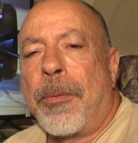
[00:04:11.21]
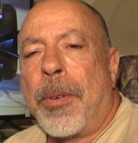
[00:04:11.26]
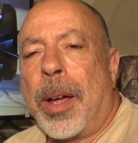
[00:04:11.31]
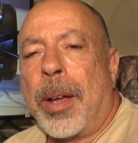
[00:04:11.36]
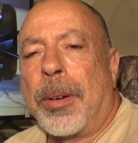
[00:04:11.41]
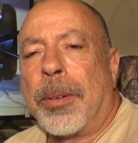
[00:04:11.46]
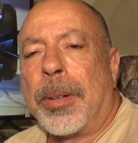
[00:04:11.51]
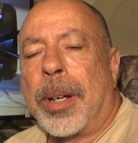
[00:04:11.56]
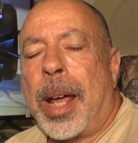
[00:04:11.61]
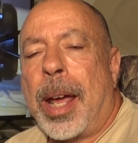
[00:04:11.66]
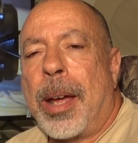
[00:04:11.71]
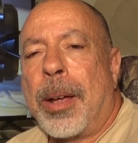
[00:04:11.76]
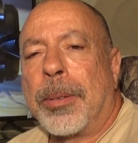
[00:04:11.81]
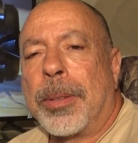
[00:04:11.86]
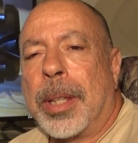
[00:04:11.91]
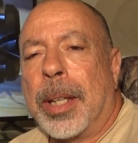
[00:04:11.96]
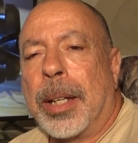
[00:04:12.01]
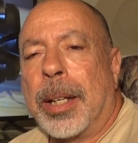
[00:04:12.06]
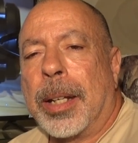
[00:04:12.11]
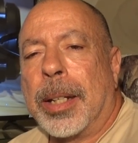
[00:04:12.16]
found
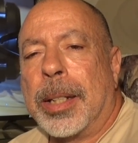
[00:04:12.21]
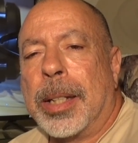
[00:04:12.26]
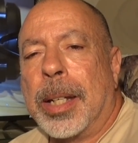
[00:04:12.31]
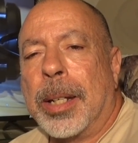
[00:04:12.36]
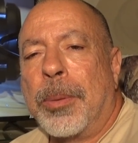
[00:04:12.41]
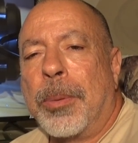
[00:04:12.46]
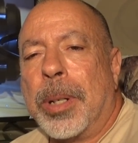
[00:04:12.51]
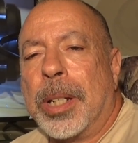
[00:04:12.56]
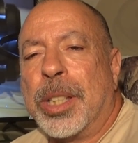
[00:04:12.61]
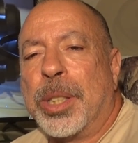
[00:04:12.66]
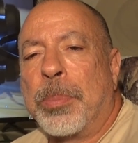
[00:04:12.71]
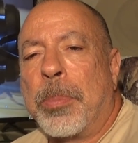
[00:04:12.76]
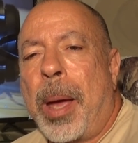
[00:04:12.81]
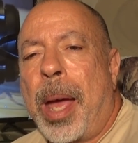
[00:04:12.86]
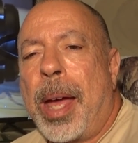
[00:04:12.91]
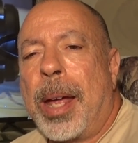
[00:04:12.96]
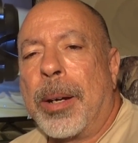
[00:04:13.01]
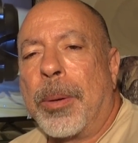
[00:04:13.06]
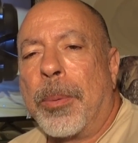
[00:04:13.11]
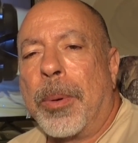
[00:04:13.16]
out that it did
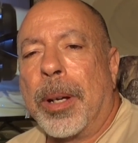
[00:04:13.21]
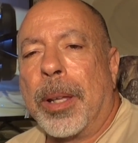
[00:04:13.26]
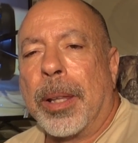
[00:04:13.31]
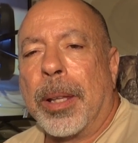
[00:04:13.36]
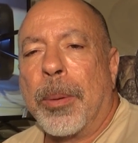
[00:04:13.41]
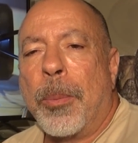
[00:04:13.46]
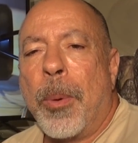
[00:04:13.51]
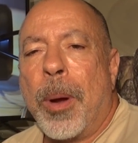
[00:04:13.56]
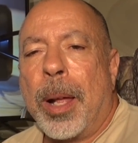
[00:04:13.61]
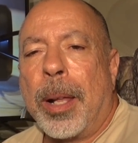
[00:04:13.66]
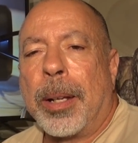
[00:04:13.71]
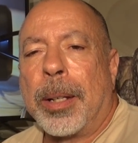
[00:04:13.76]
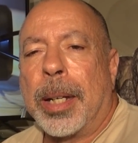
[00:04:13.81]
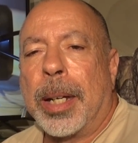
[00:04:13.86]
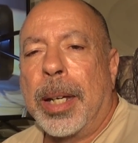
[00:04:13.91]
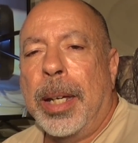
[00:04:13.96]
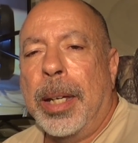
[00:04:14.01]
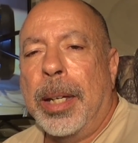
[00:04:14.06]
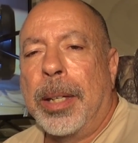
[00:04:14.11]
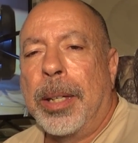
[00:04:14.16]
respond really well
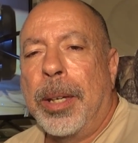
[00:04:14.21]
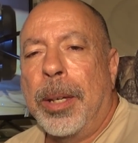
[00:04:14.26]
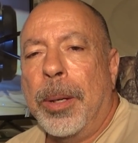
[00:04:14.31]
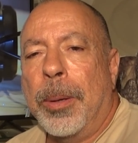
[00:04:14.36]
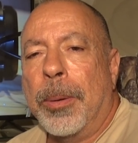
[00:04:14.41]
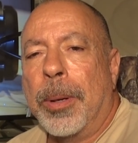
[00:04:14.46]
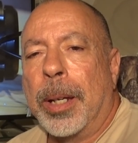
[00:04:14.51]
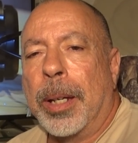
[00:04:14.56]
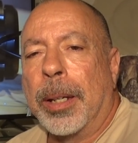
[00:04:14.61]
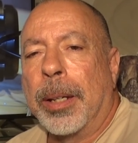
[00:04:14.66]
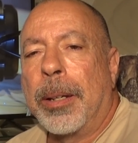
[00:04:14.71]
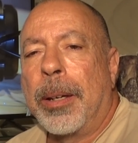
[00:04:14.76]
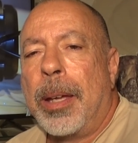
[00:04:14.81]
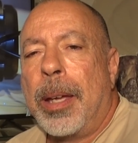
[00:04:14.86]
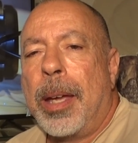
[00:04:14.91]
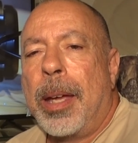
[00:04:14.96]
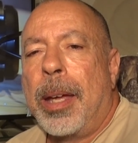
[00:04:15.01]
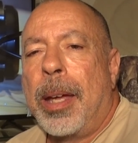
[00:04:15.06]
to EQing.